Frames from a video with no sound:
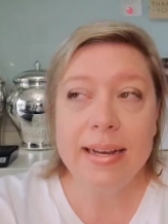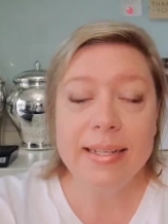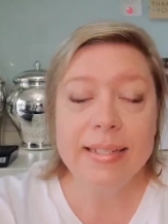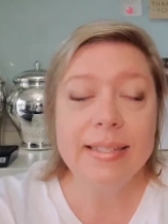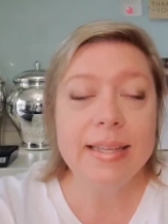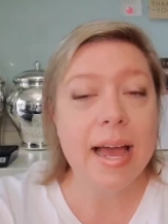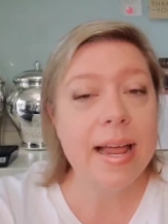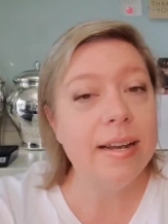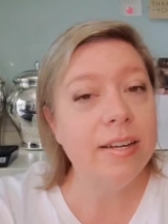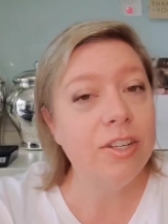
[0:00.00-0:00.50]
I
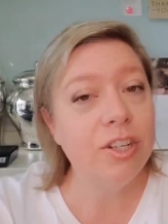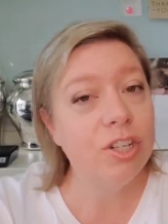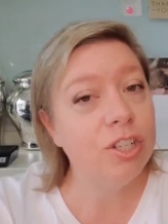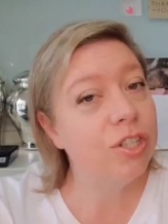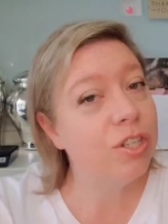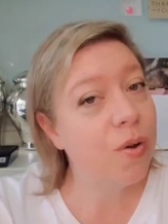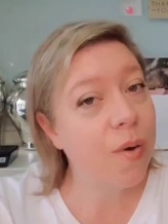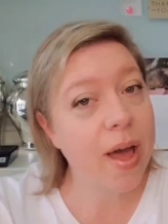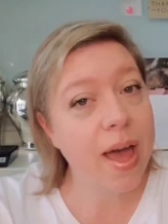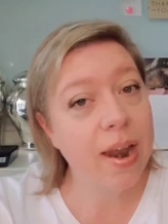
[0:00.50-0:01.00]
decided to
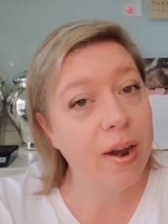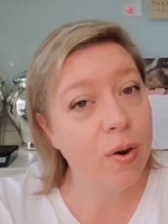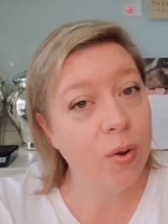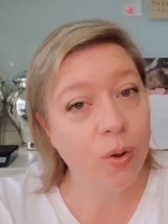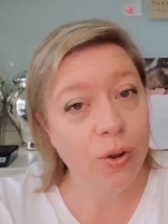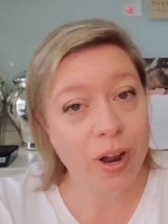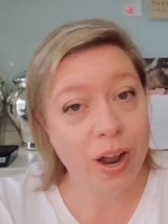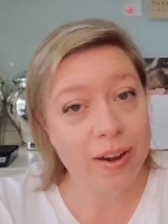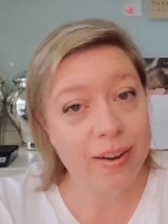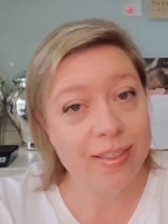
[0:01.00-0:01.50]
just go ahead and
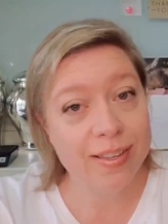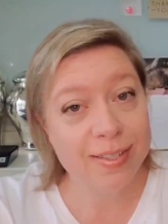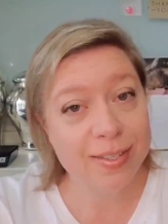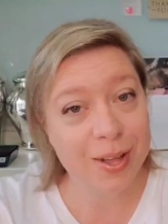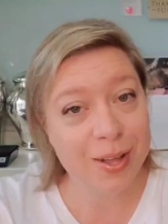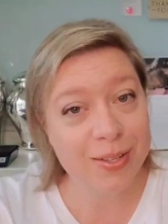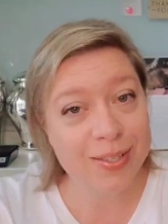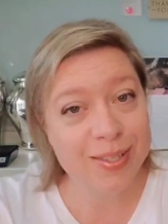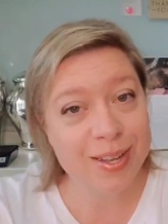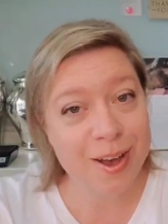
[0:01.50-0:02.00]
hold on to
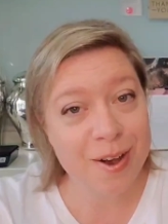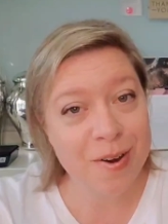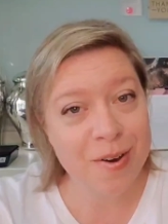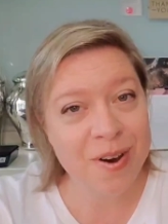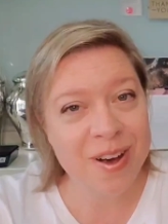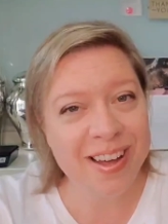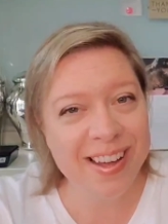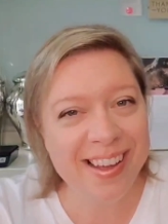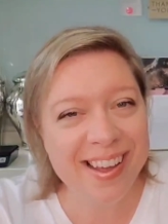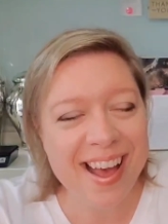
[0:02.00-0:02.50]
this also.
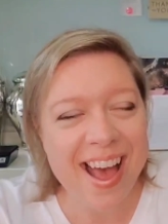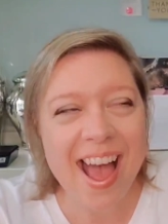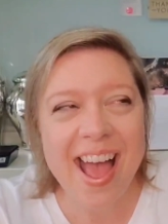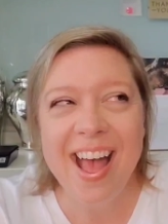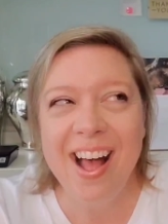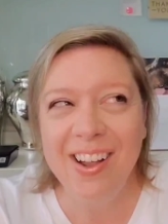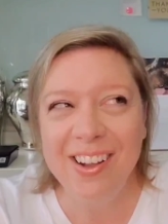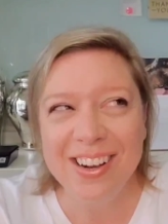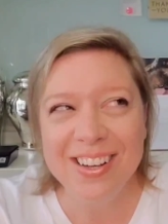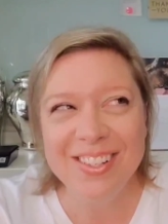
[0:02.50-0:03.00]

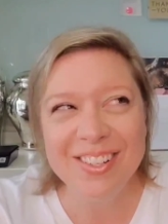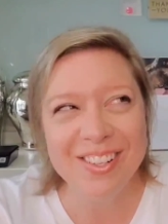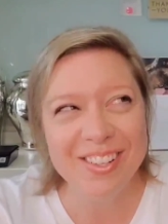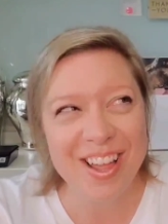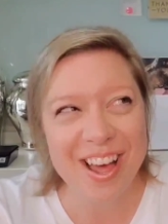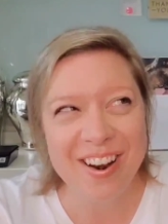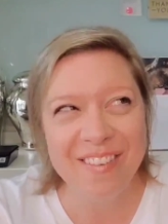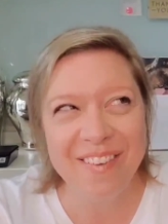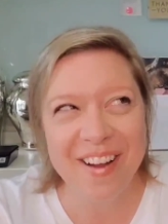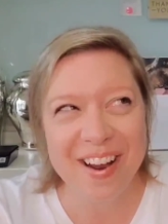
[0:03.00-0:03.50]
I held on to
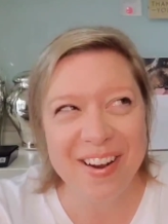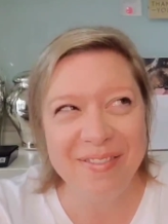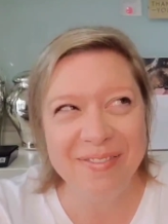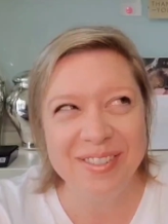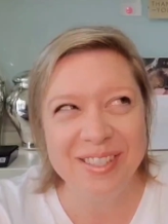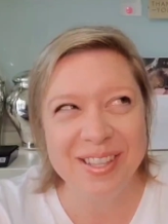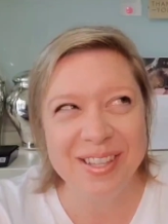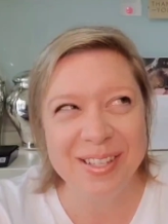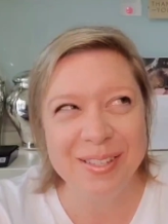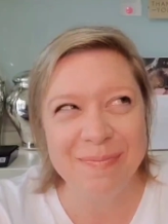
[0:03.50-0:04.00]
a lot of
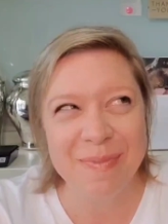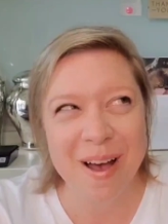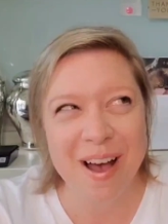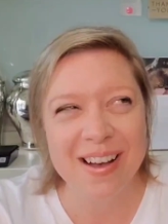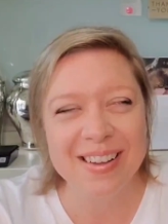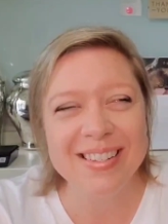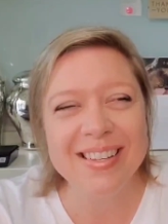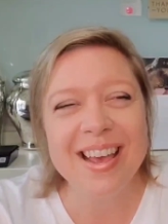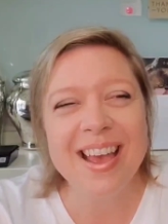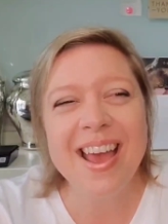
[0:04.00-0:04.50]
items in this
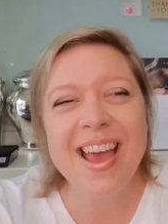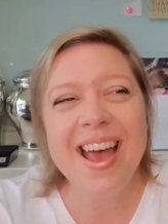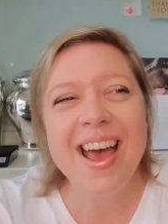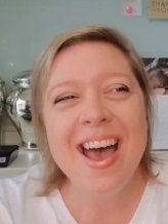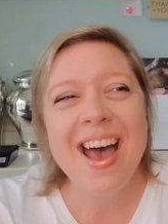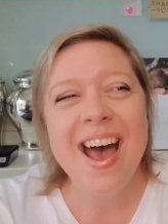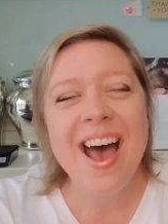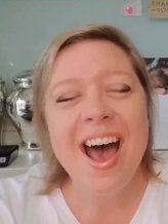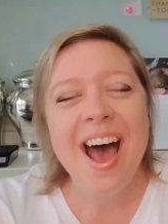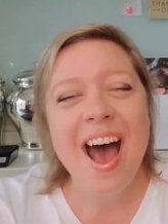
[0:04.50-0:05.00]
box,
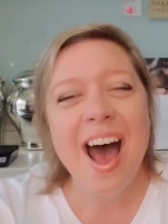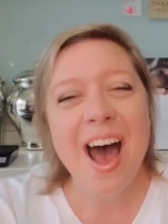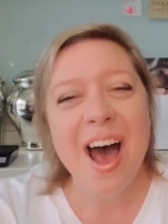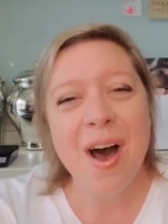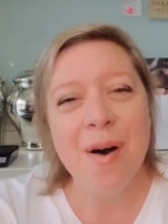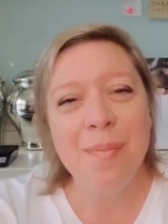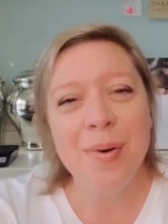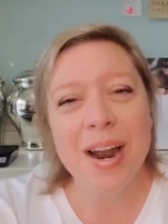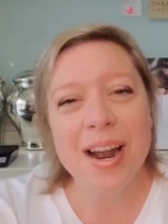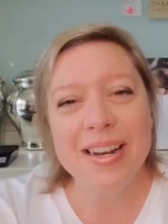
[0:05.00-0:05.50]

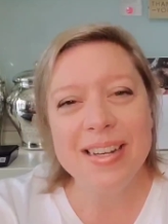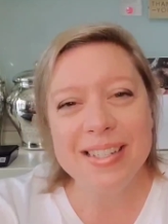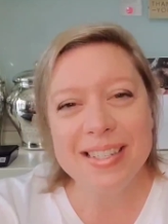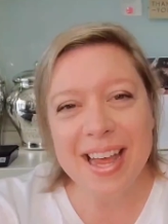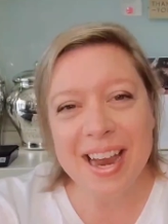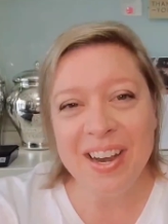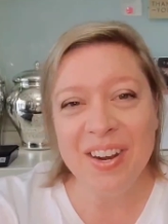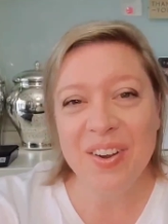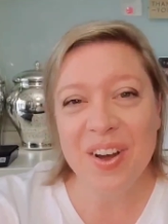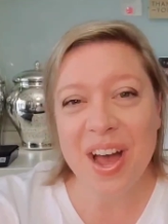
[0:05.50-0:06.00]
but I
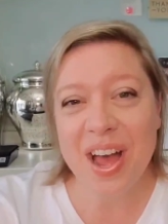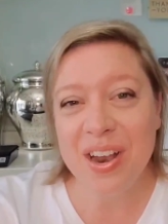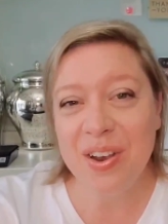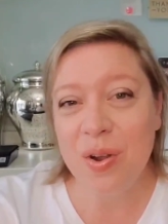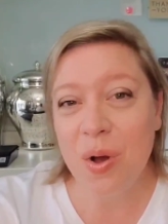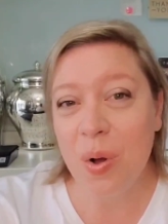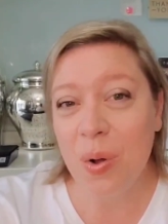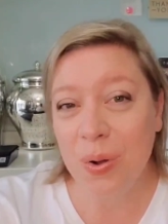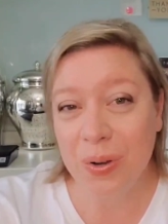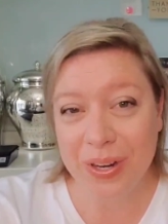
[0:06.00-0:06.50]
decided to go ahead
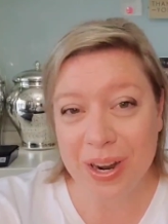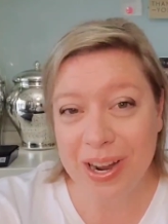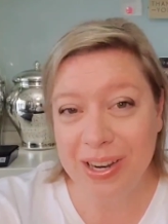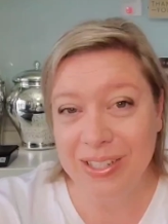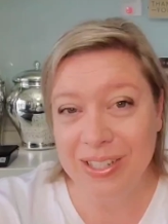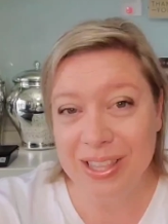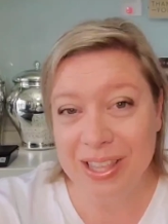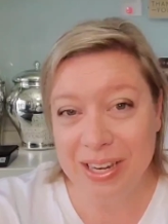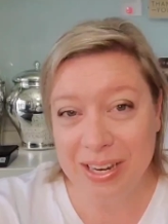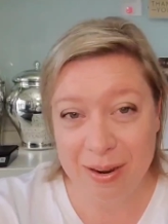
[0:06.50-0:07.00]
and hold
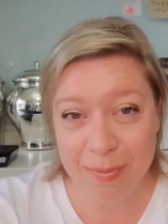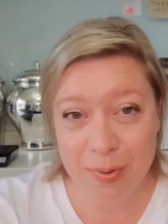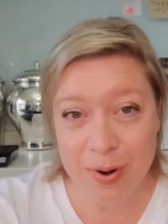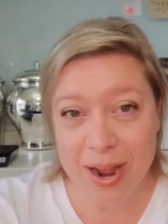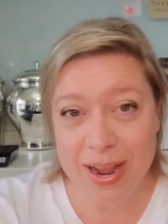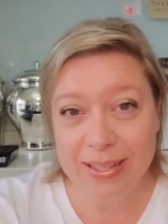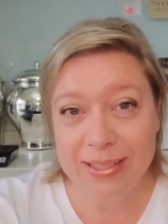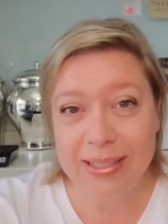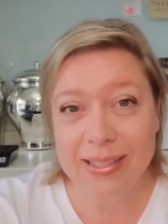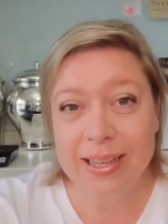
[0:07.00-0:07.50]
on to the knee
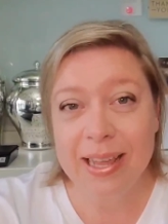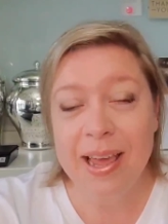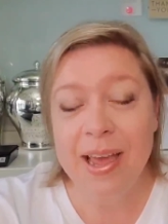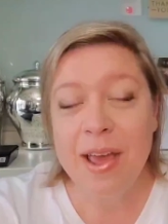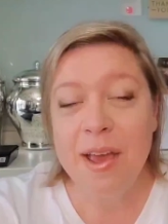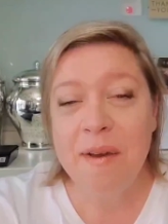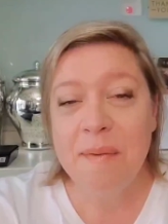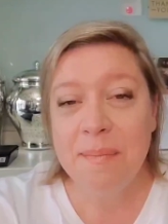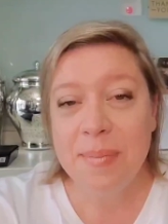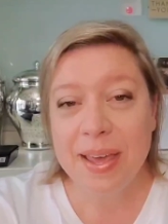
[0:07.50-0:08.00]
brace,
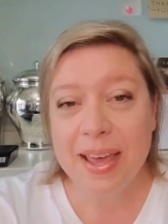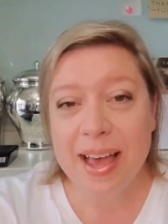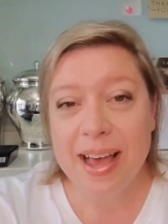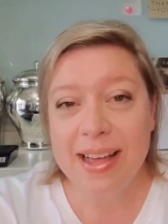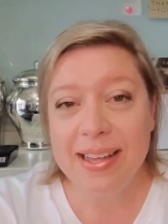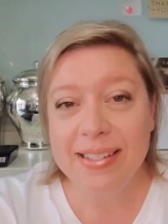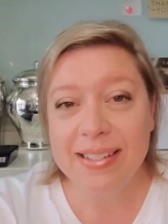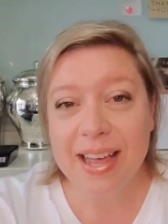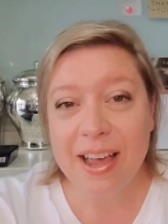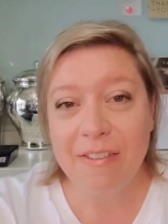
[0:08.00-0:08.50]

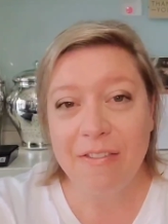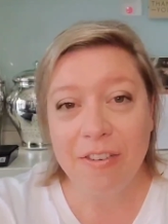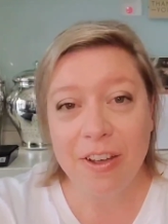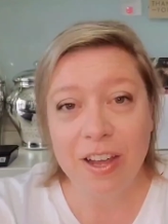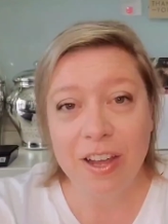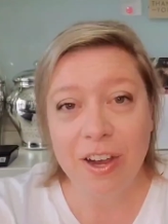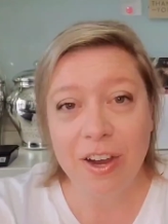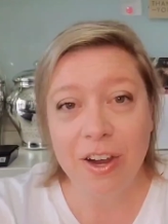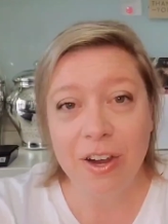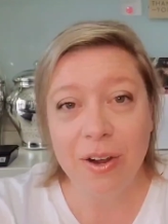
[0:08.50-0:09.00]
because I
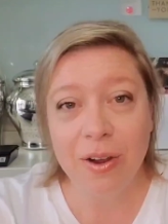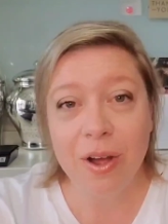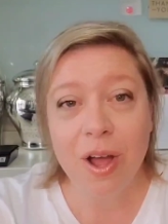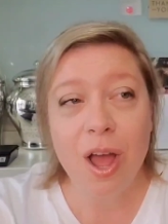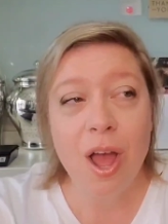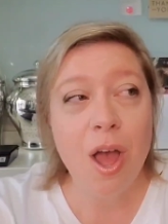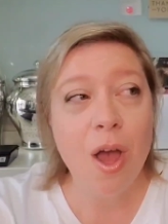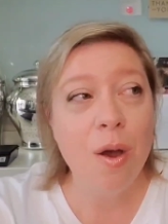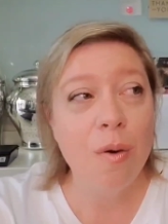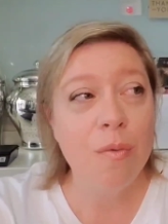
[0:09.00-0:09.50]

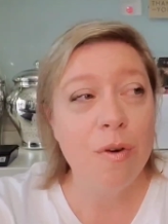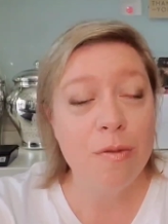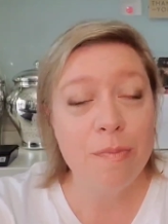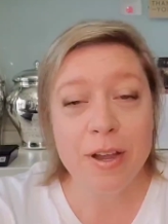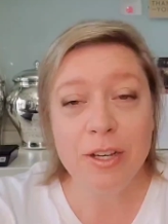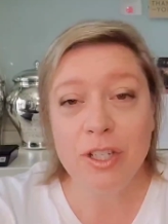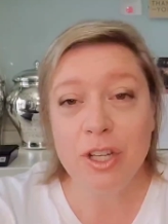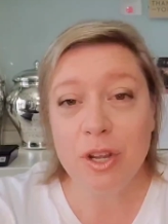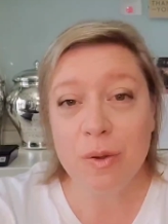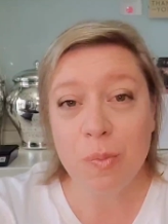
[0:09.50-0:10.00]
figure with
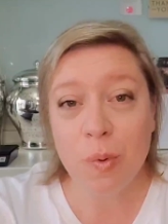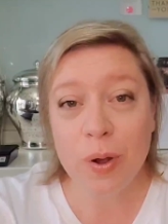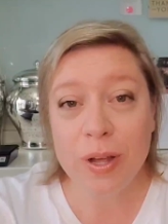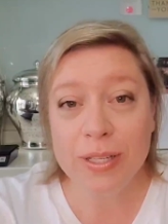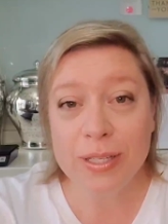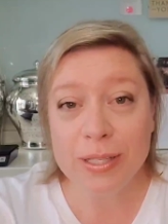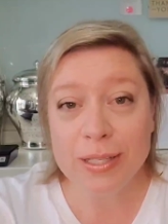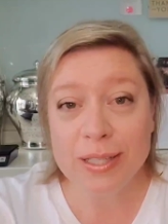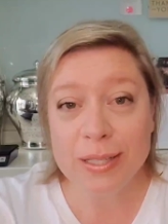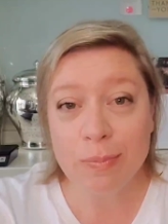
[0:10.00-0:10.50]
my two
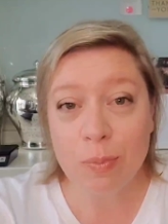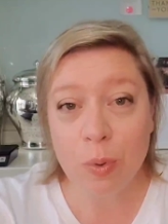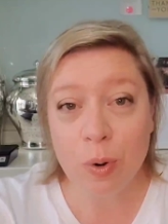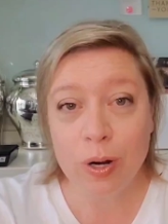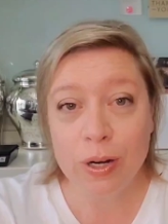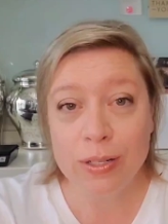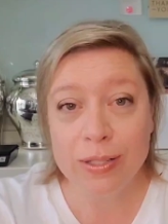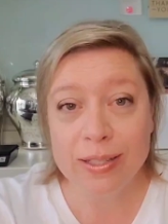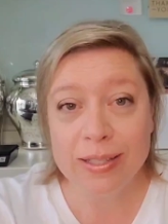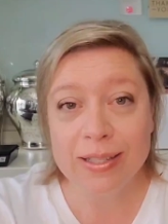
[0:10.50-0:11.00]
boys in
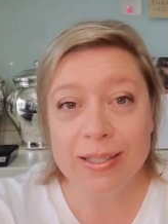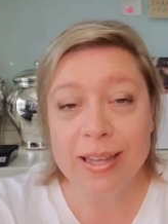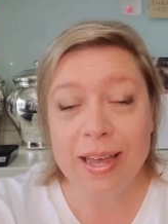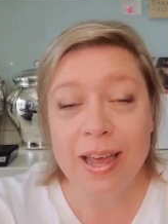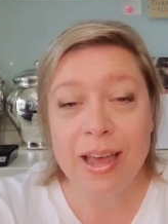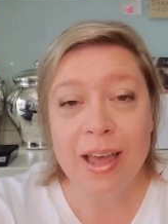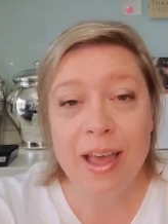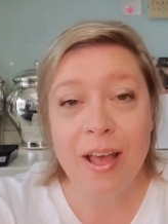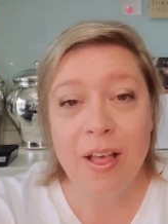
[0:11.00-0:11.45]
sports